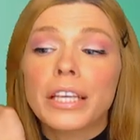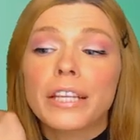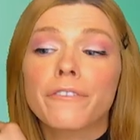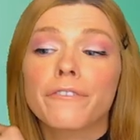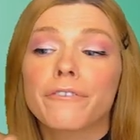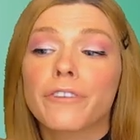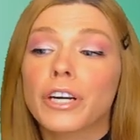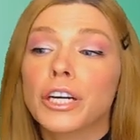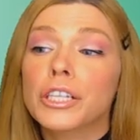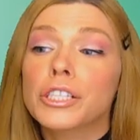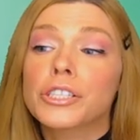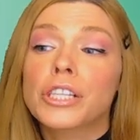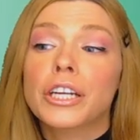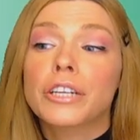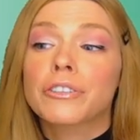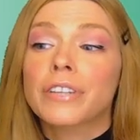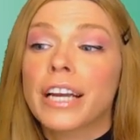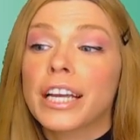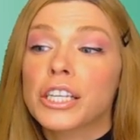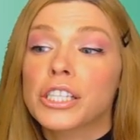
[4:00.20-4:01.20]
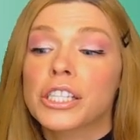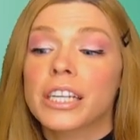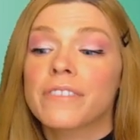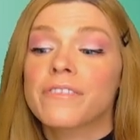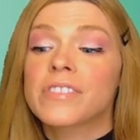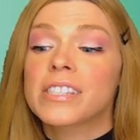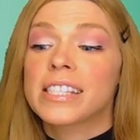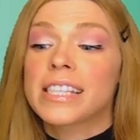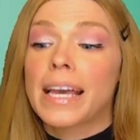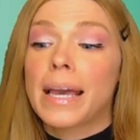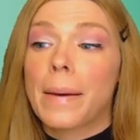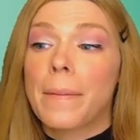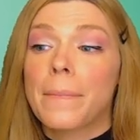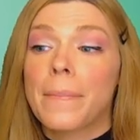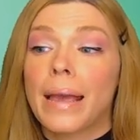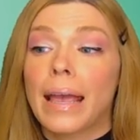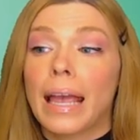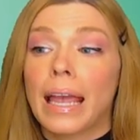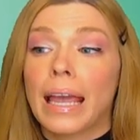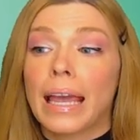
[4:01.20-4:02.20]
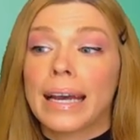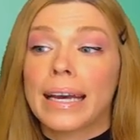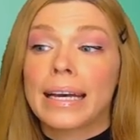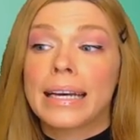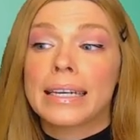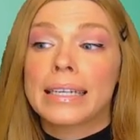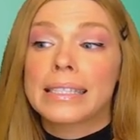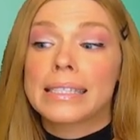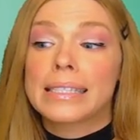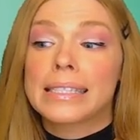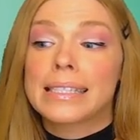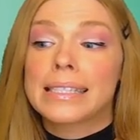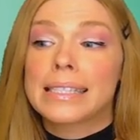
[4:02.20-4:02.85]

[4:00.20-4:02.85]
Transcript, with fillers: the first generation of Sim, and